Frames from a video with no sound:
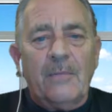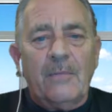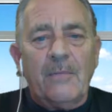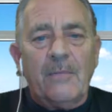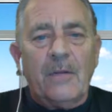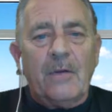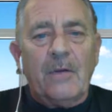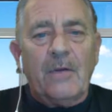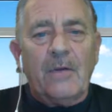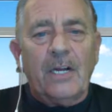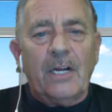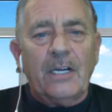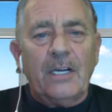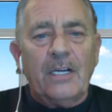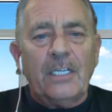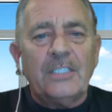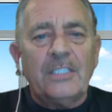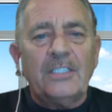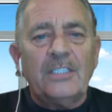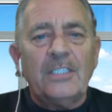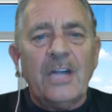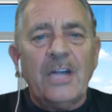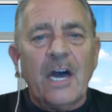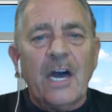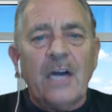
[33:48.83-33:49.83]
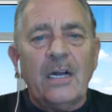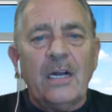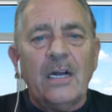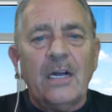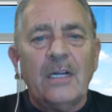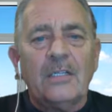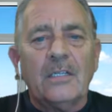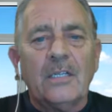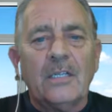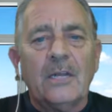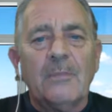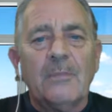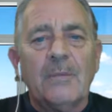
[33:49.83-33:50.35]
All right. It's not an
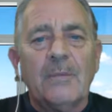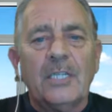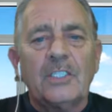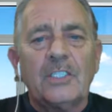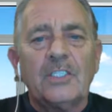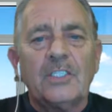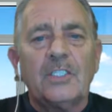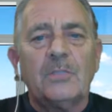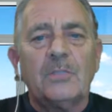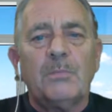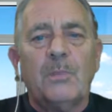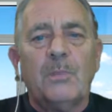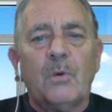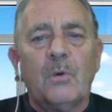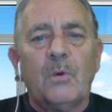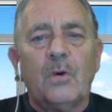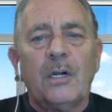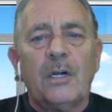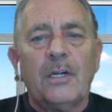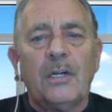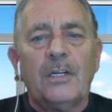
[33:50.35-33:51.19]
Olympic sport